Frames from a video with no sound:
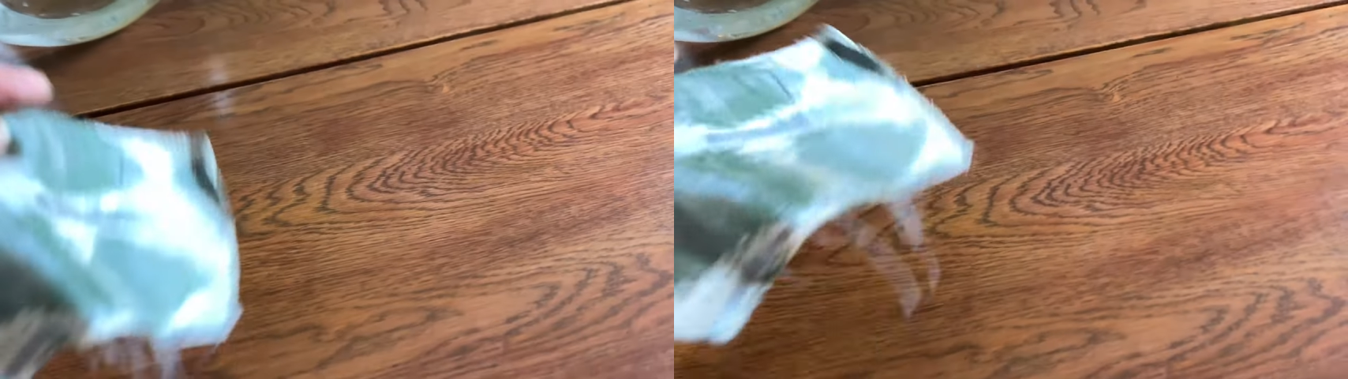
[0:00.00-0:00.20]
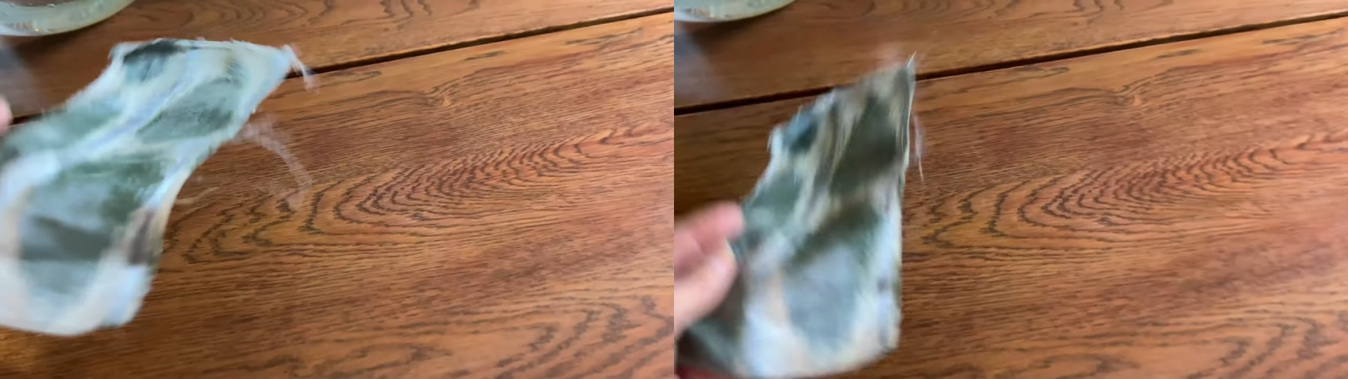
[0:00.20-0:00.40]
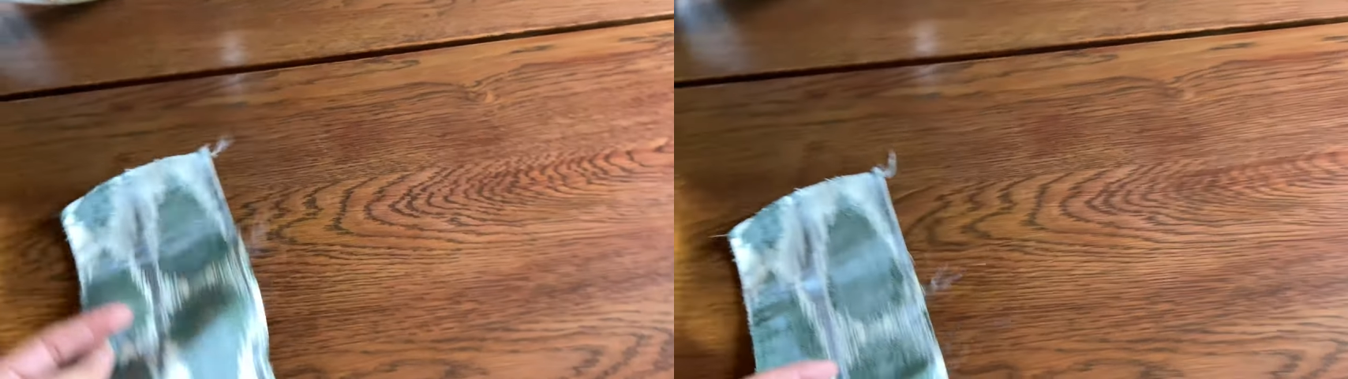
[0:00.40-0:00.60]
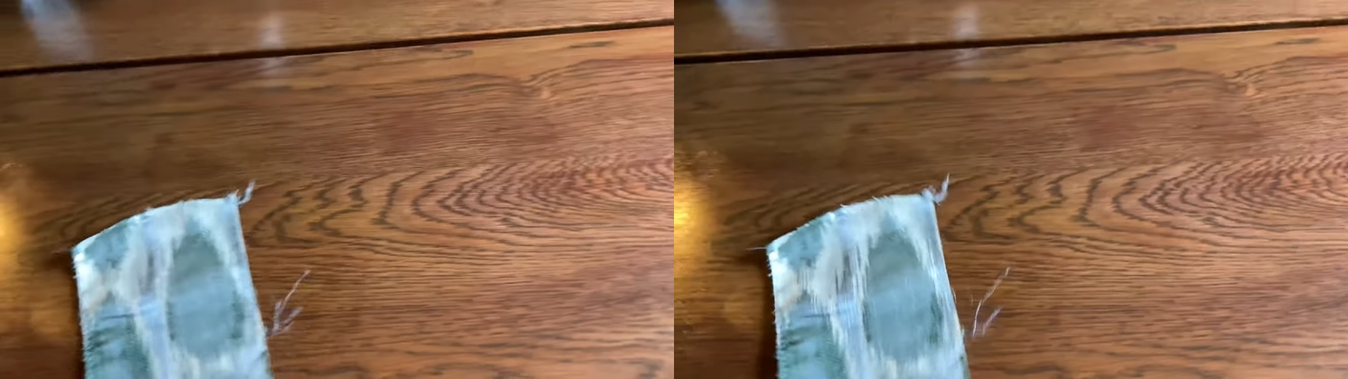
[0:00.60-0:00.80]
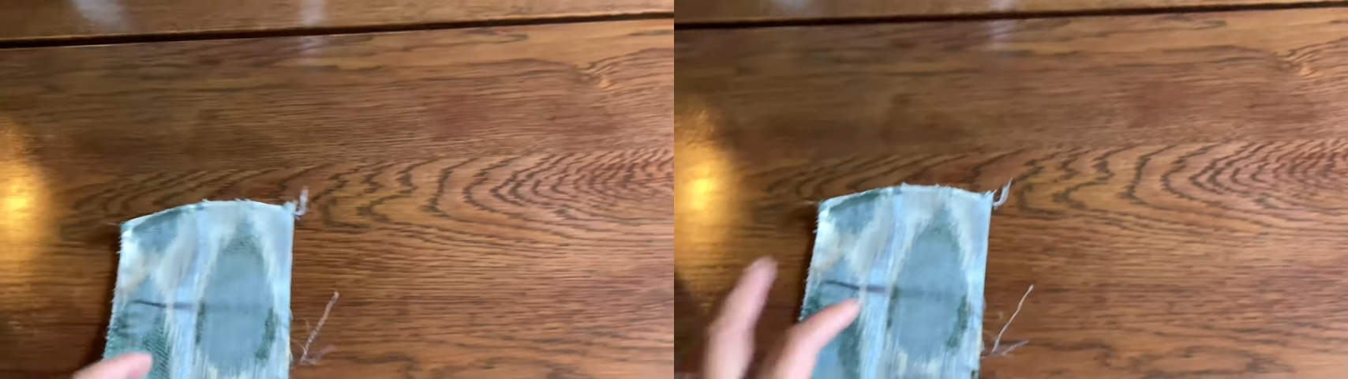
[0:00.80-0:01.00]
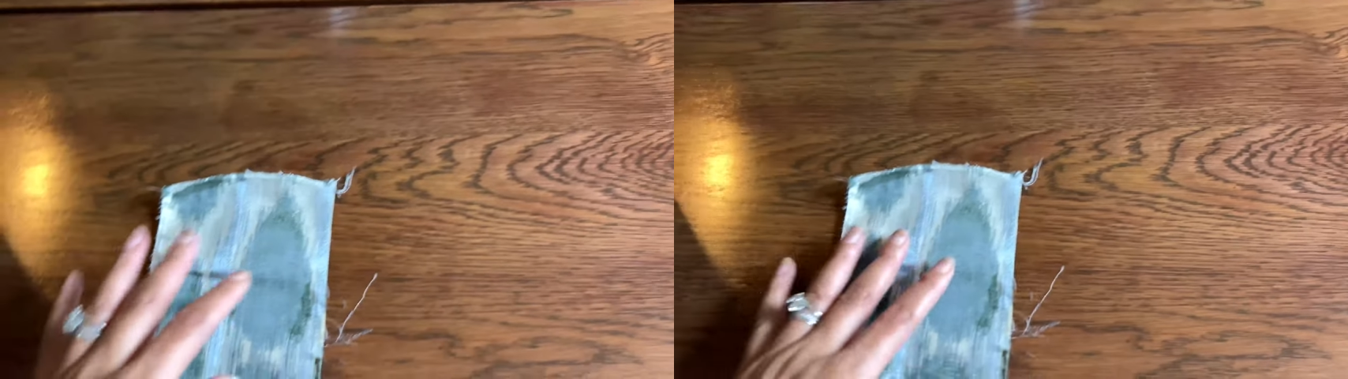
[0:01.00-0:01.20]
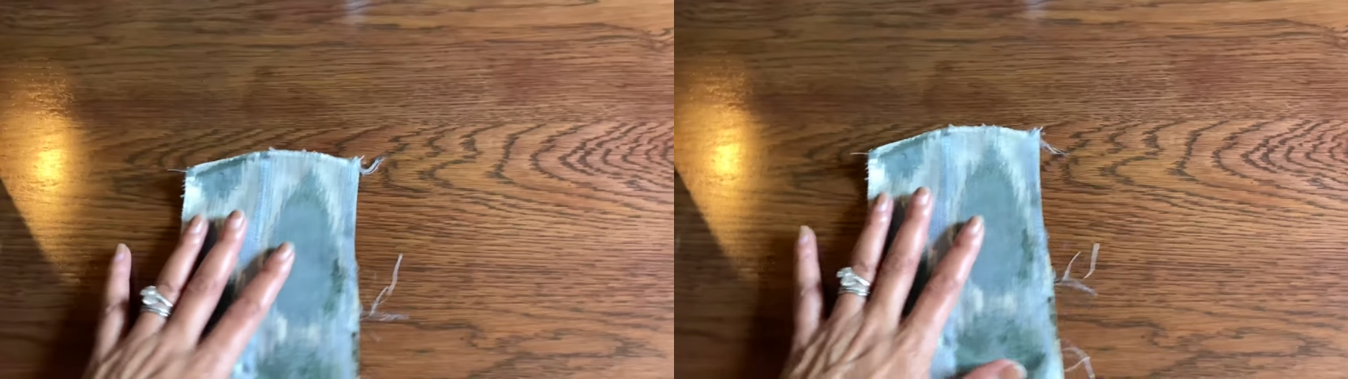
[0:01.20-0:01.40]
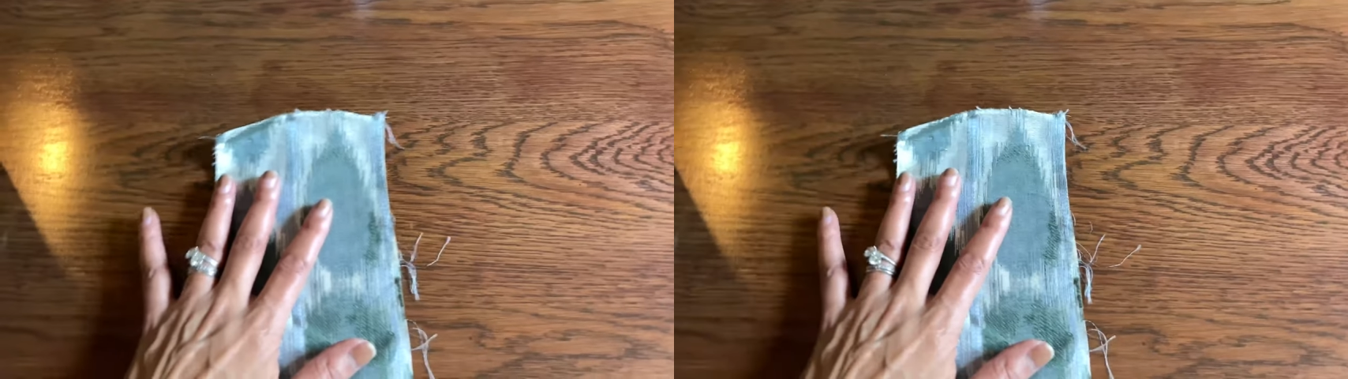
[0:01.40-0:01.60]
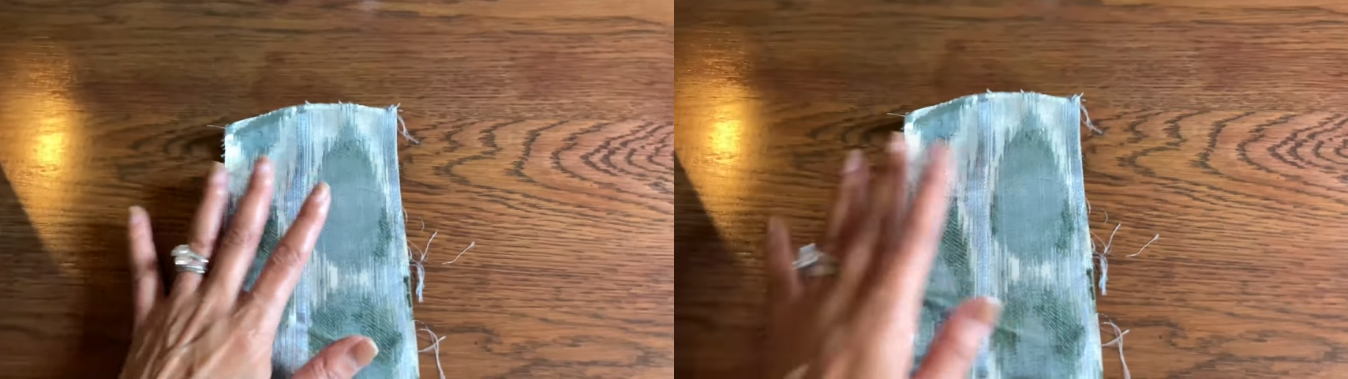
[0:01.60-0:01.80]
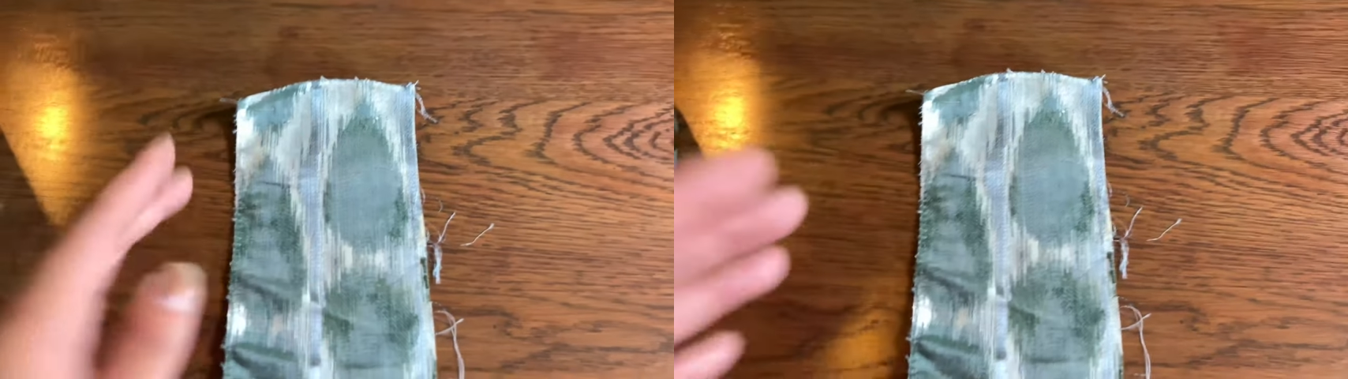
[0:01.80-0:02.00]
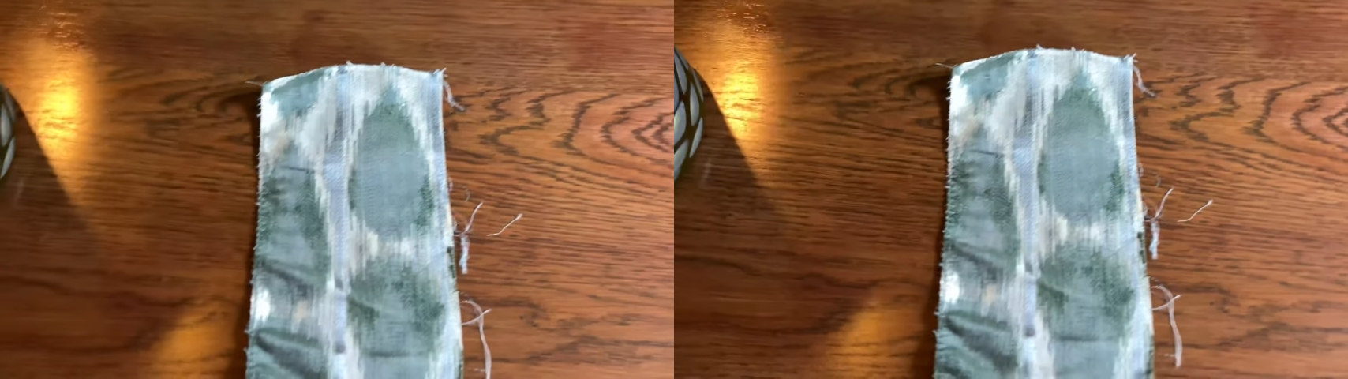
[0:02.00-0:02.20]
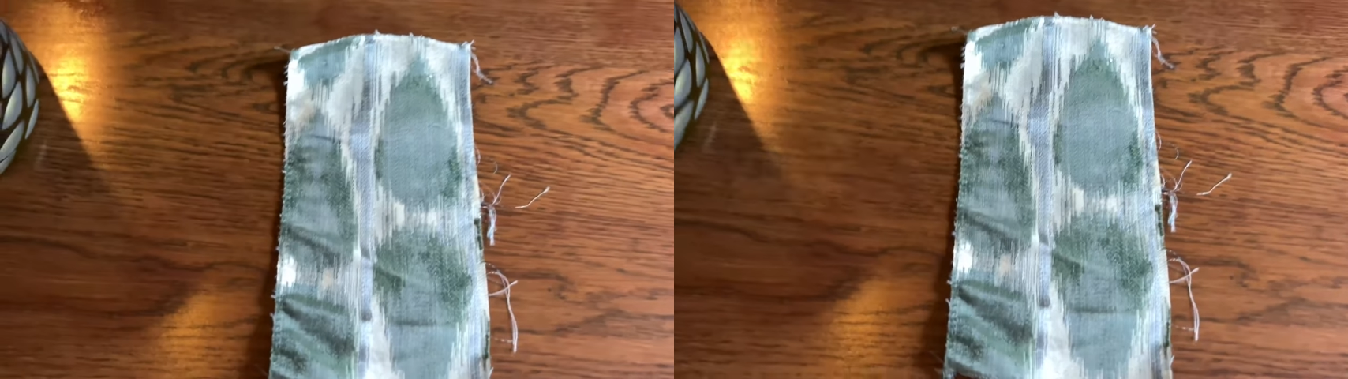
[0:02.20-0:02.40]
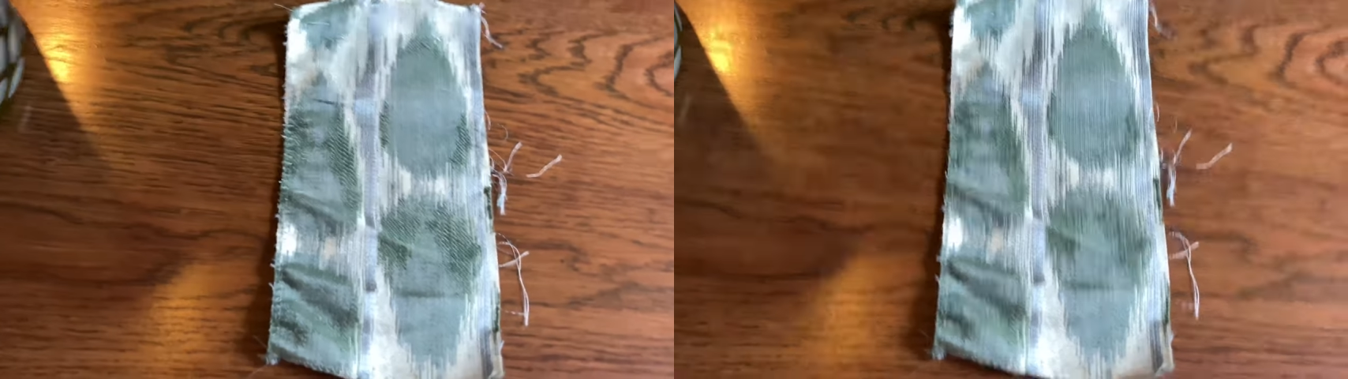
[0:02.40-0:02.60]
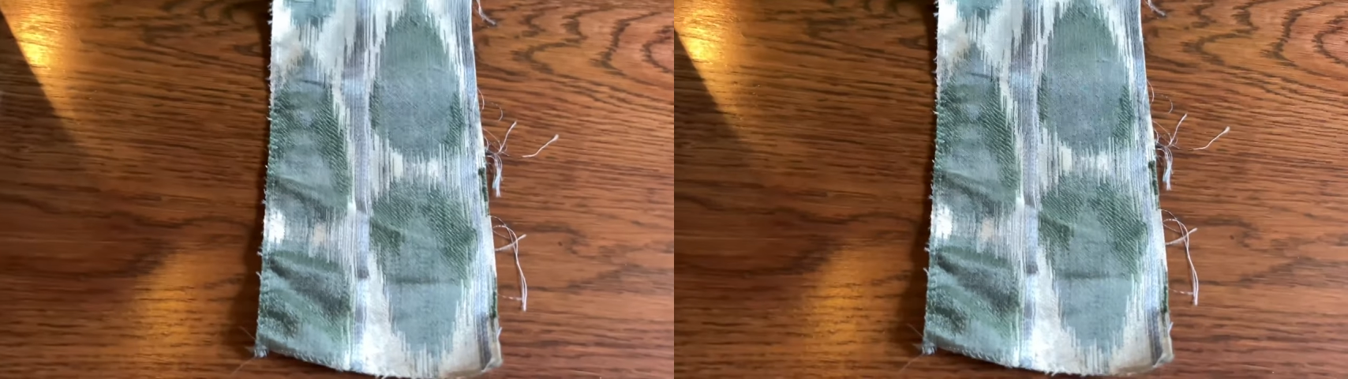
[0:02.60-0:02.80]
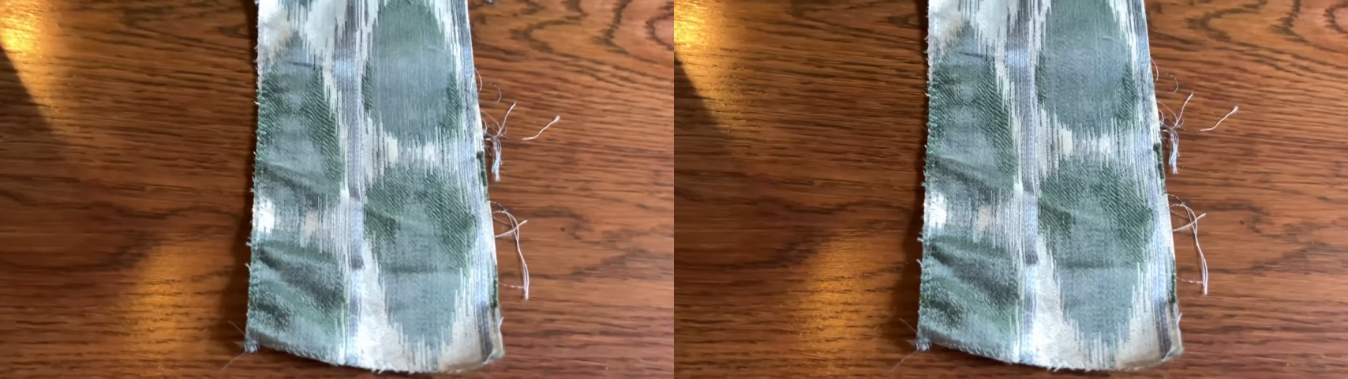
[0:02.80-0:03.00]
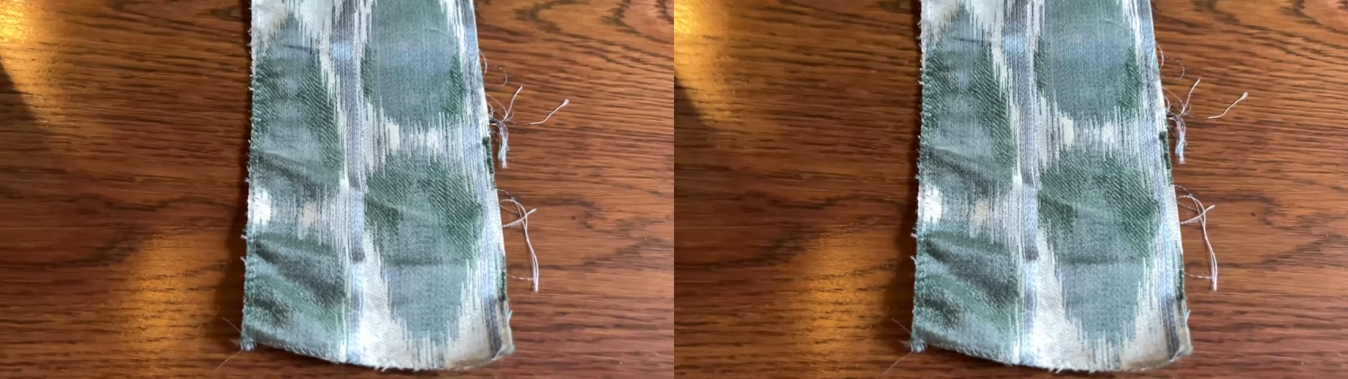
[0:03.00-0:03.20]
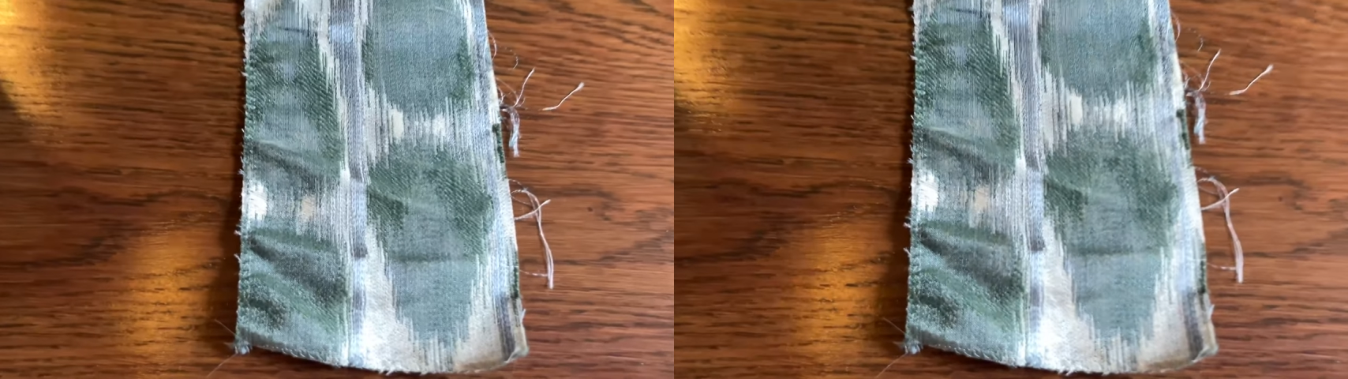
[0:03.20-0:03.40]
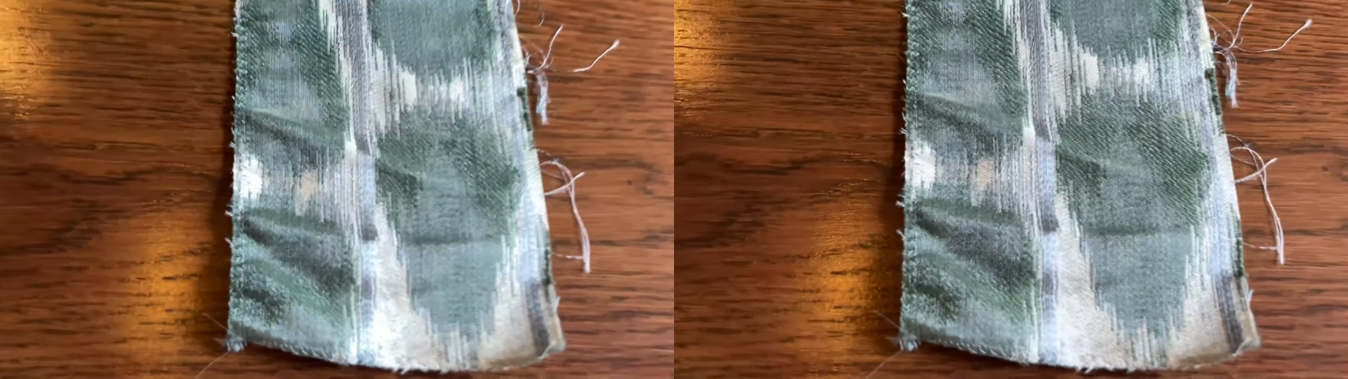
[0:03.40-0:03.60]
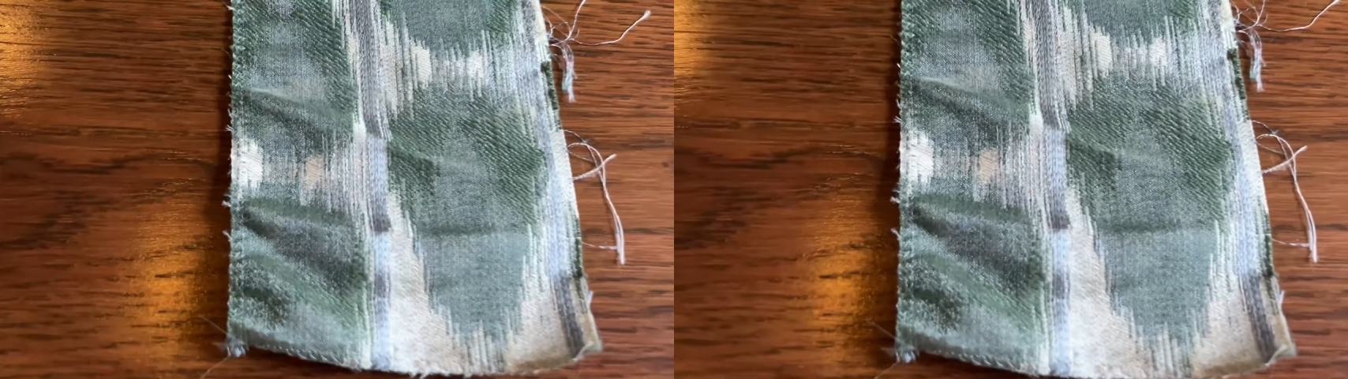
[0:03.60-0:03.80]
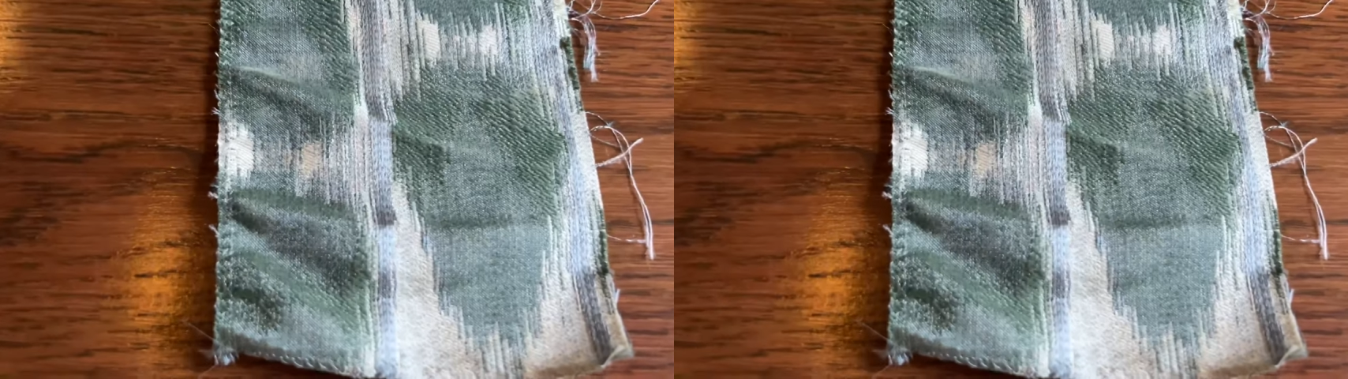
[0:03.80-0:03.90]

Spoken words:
(no speaker visible)